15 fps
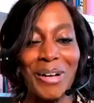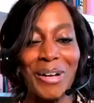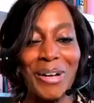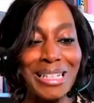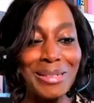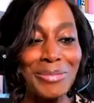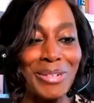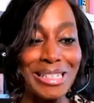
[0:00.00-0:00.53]

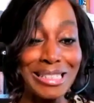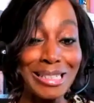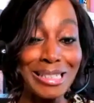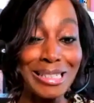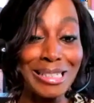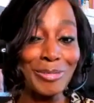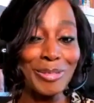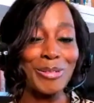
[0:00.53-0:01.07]
Well,
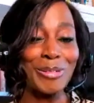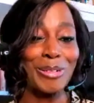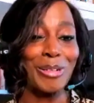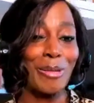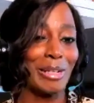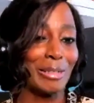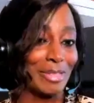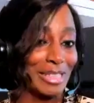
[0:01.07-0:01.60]
welcome to
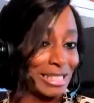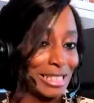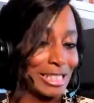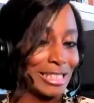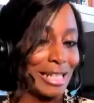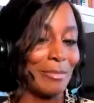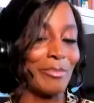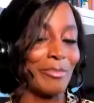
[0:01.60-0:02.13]
Global
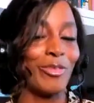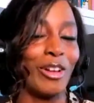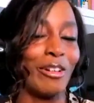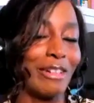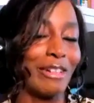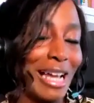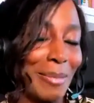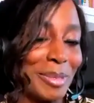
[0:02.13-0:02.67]
Vision. I'm
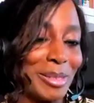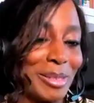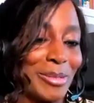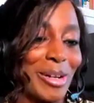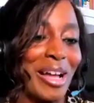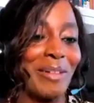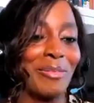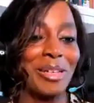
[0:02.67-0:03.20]
very happy
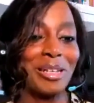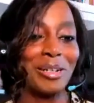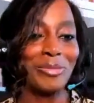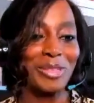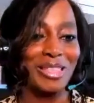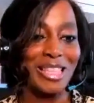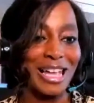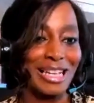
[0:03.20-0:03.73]
to have here
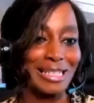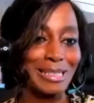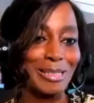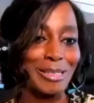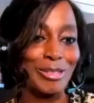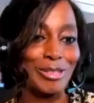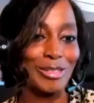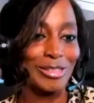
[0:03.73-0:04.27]
with us
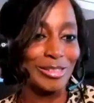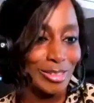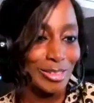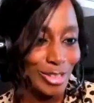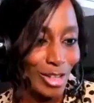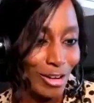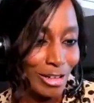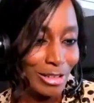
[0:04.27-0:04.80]

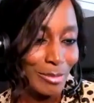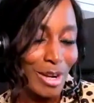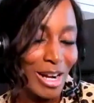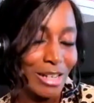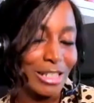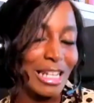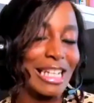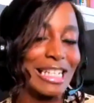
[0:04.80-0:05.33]
Don
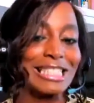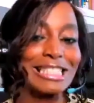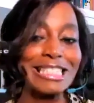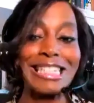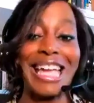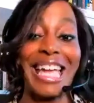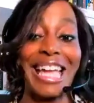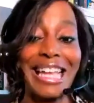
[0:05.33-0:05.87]
Markland,
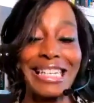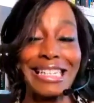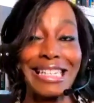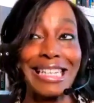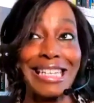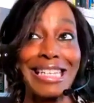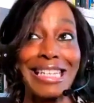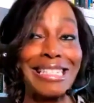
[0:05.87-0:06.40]
and
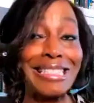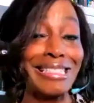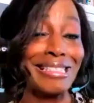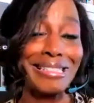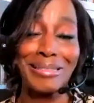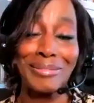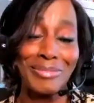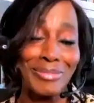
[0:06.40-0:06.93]
he
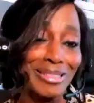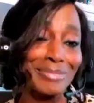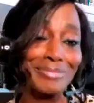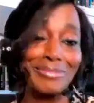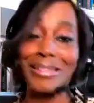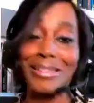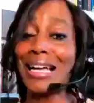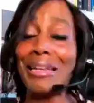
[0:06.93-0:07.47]
is
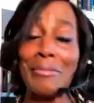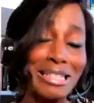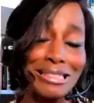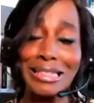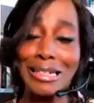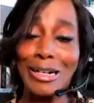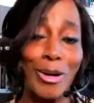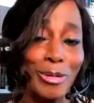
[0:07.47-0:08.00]
an
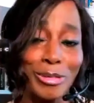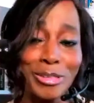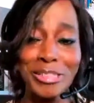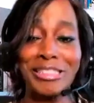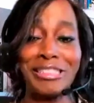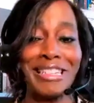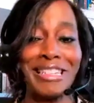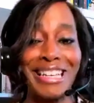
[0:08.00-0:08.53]
amazing coach.